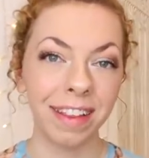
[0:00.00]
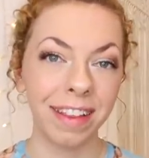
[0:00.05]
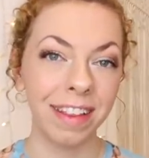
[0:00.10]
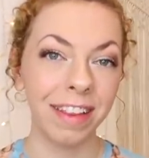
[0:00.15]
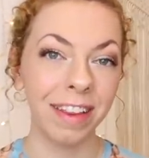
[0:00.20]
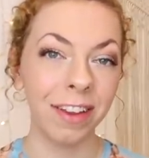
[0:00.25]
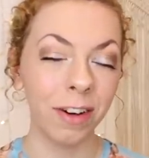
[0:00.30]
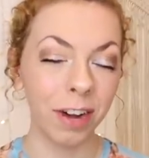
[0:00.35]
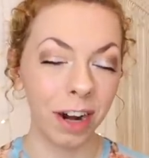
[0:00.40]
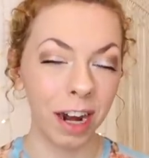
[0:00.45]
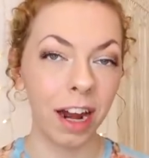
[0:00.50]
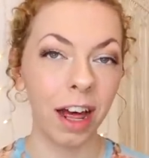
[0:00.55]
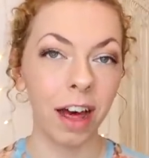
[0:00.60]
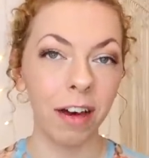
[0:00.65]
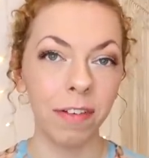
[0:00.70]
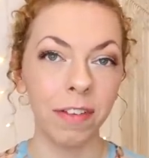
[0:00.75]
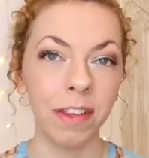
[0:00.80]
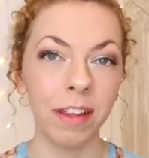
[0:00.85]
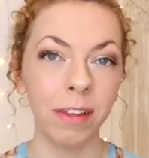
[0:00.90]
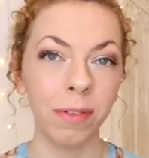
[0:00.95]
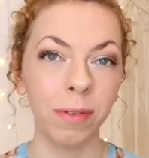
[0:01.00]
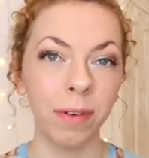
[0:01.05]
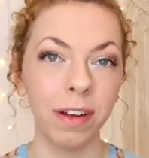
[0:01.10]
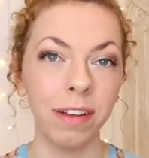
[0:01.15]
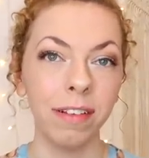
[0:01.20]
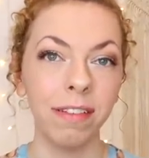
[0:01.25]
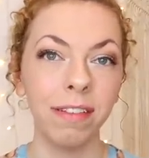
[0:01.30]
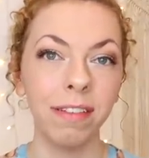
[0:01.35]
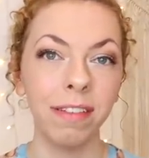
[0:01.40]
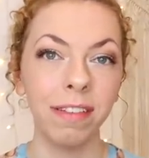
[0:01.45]
you're going to laugh at this
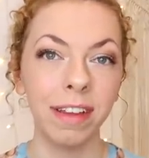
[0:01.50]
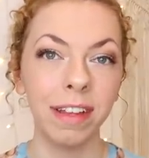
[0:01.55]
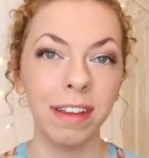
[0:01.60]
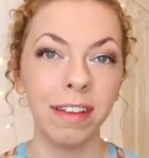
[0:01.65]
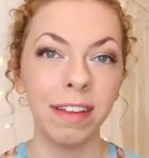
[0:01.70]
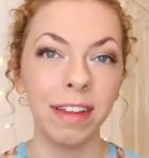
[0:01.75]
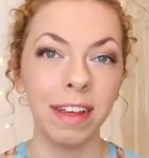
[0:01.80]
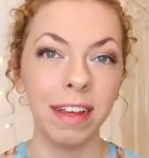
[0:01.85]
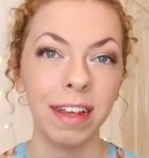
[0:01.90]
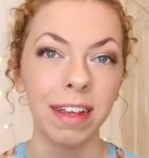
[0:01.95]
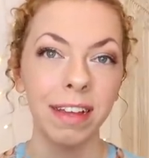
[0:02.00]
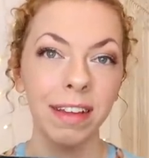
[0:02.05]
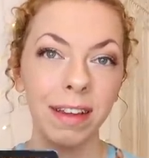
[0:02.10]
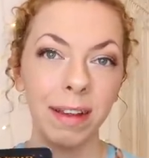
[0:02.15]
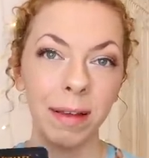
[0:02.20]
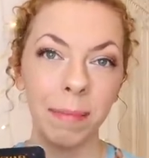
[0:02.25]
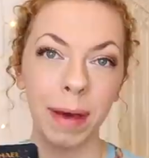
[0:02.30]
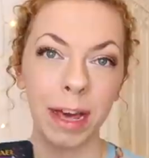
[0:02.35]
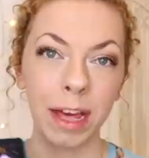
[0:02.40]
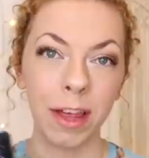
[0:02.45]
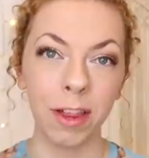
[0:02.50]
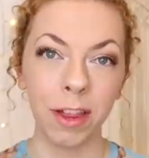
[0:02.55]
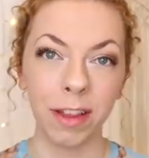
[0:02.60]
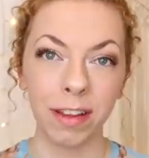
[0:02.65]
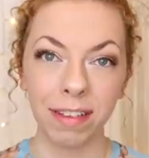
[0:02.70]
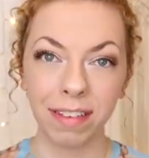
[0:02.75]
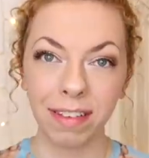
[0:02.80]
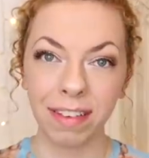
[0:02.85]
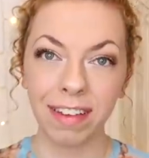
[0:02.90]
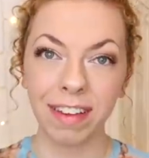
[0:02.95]
one. This is
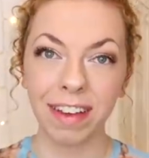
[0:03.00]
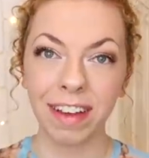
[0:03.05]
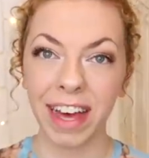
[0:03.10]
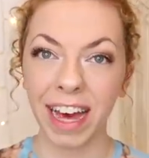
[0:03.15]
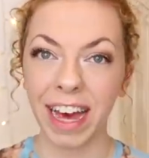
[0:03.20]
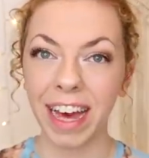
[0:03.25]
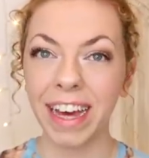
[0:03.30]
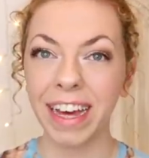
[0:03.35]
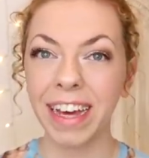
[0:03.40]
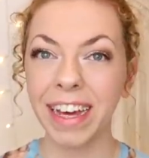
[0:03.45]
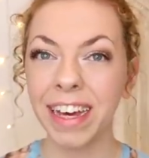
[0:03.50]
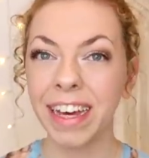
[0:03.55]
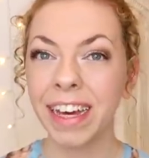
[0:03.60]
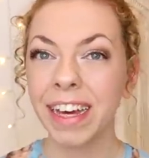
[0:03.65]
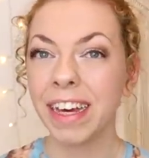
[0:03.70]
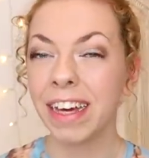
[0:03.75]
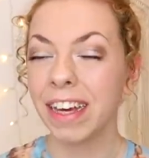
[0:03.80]
patience, okay?